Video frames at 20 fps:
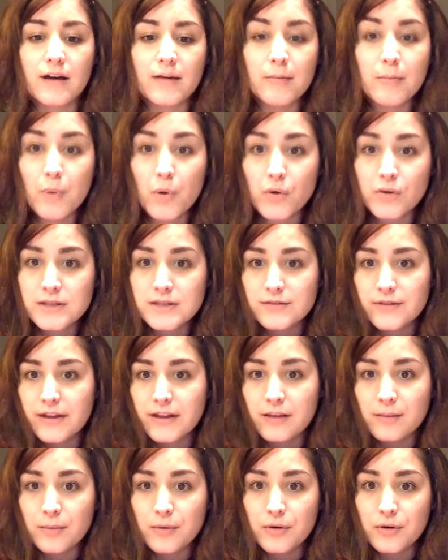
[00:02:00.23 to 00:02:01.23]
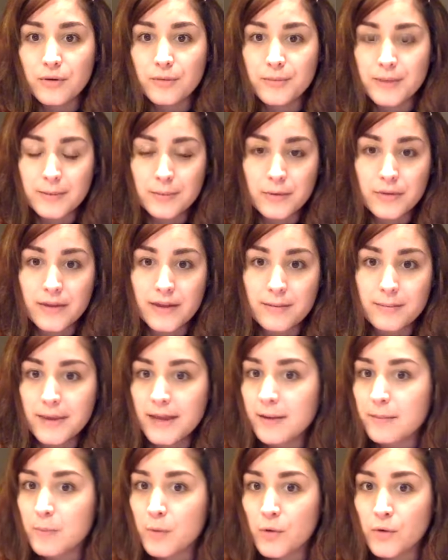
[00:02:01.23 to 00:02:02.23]
molds available, people that
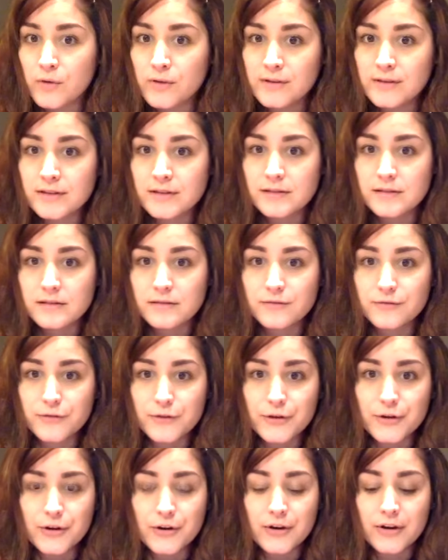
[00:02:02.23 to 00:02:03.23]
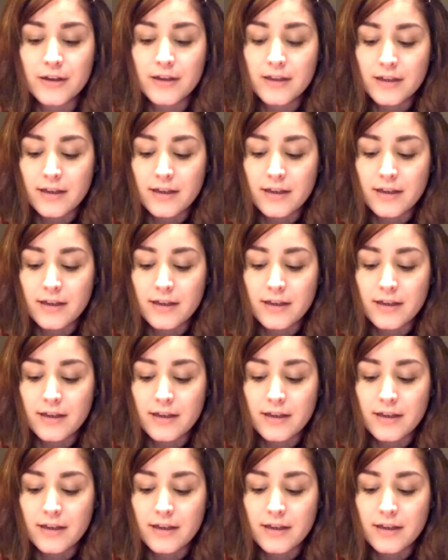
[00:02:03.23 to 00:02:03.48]
make molds for